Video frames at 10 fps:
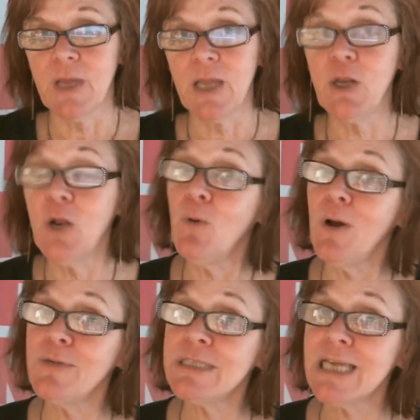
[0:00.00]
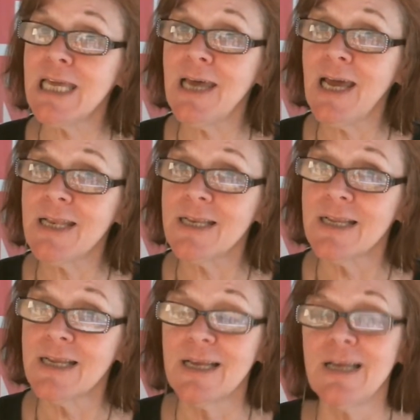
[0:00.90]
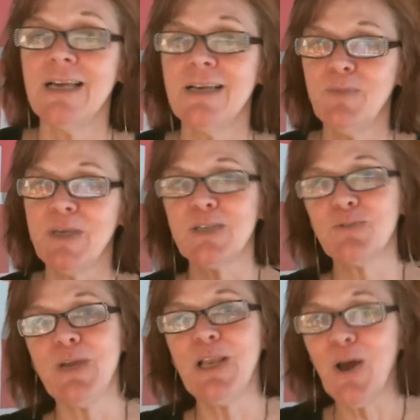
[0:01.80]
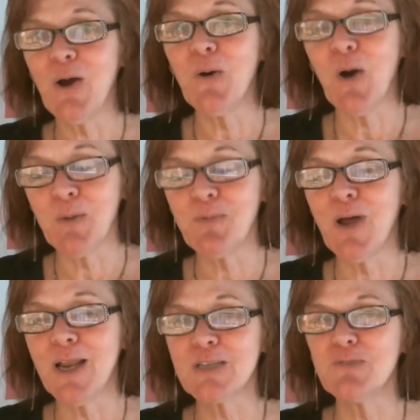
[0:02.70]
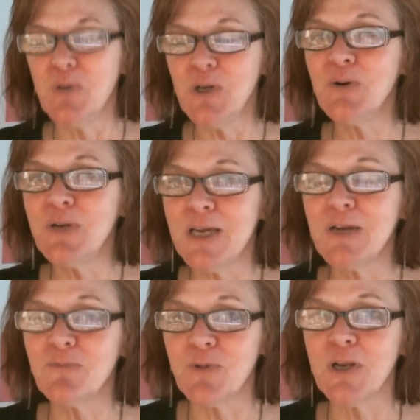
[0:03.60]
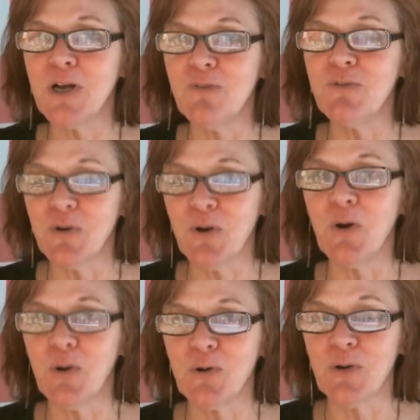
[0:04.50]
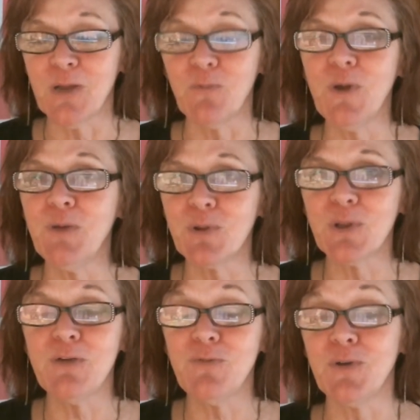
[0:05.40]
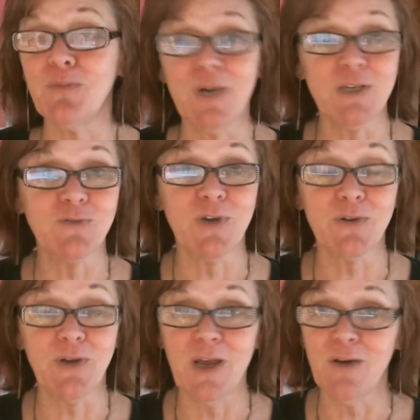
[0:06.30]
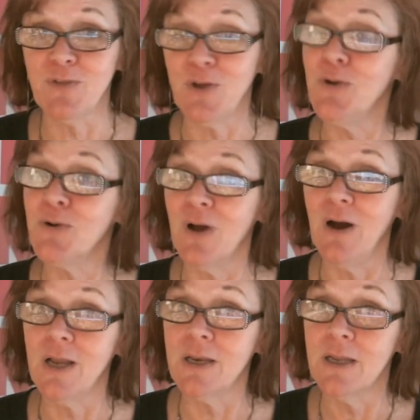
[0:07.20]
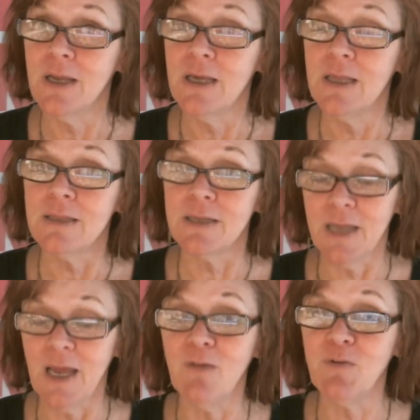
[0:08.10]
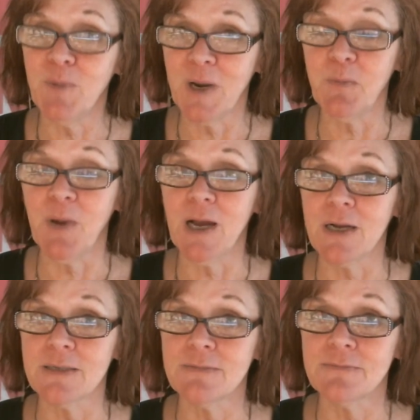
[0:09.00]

And you know why we say that? Because we know our products will get rid of your odor. And we believe you'd much rather have the odor gone than to have your money back.